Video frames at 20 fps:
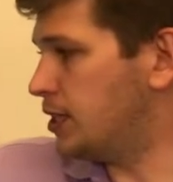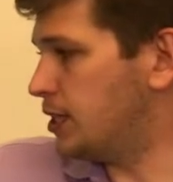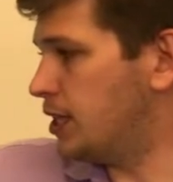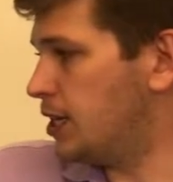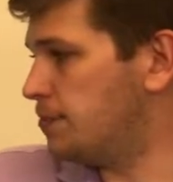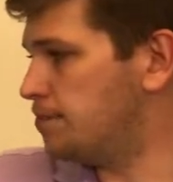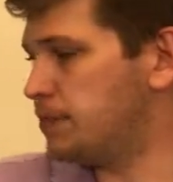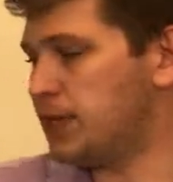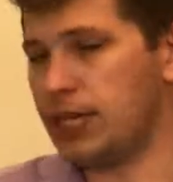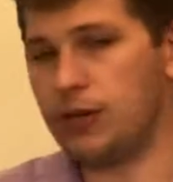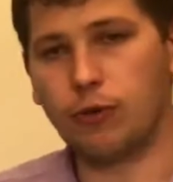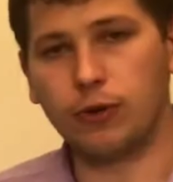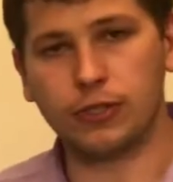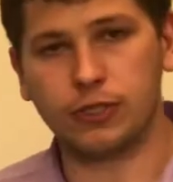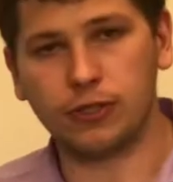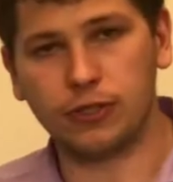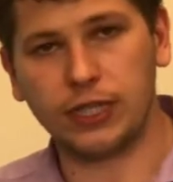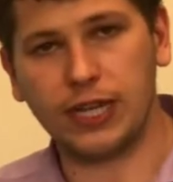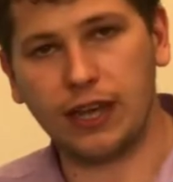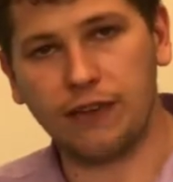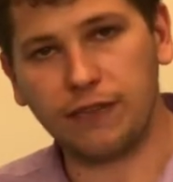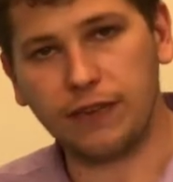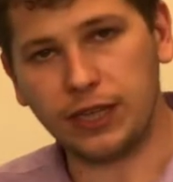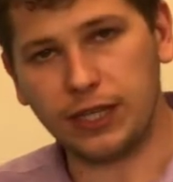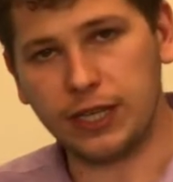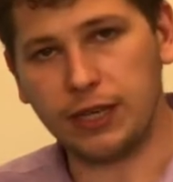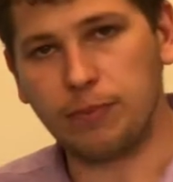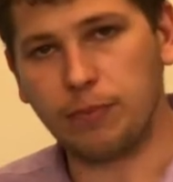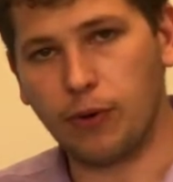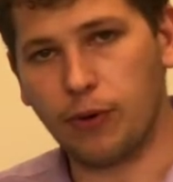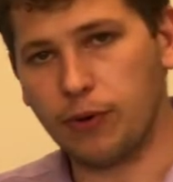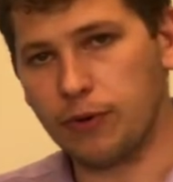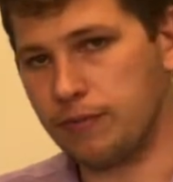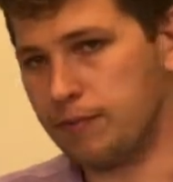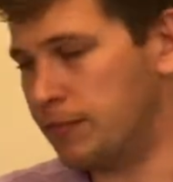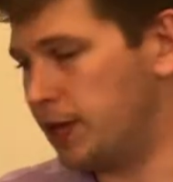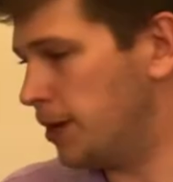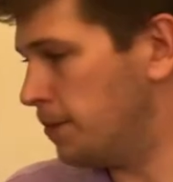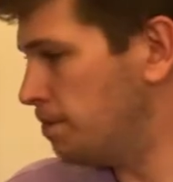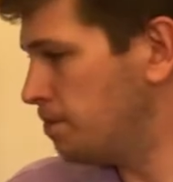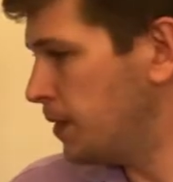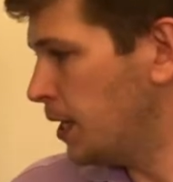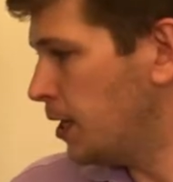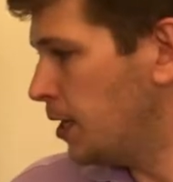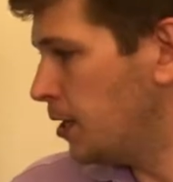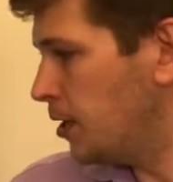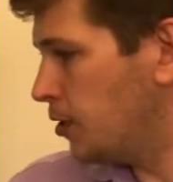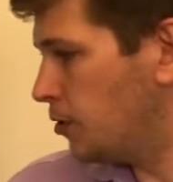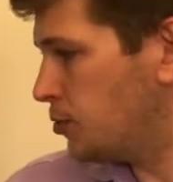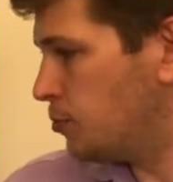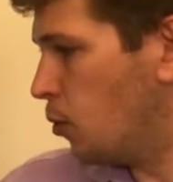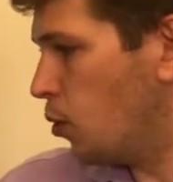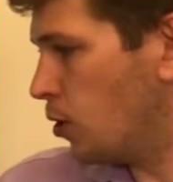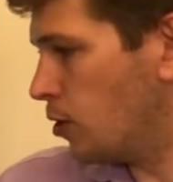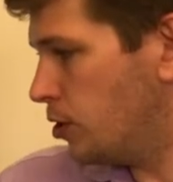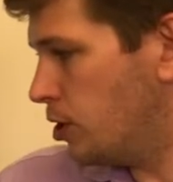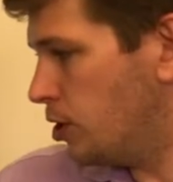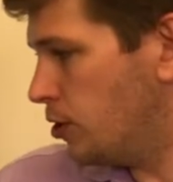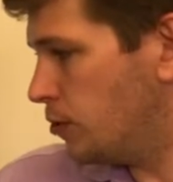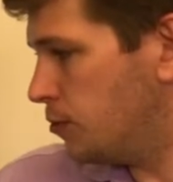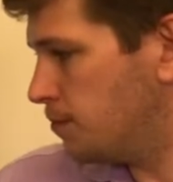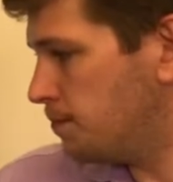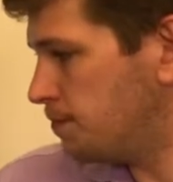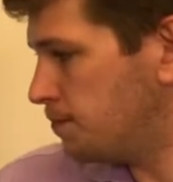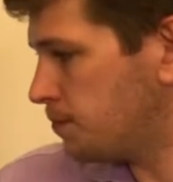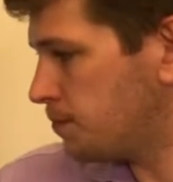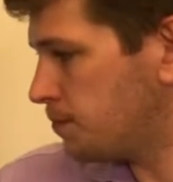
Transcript: Again, keywords are definitely important, but there's more to do.